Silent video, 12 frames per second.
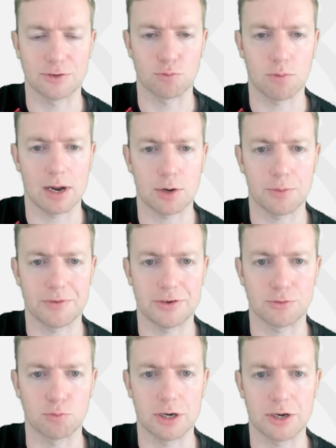as well with
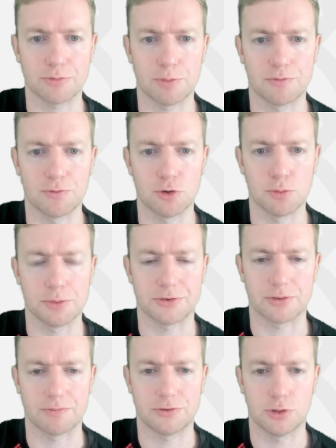his worst performance
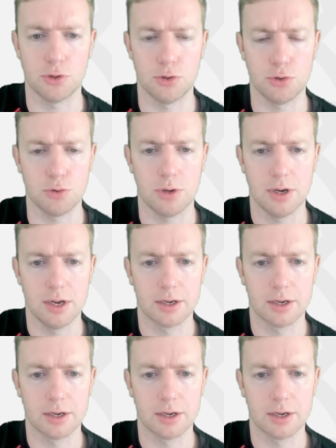of 2.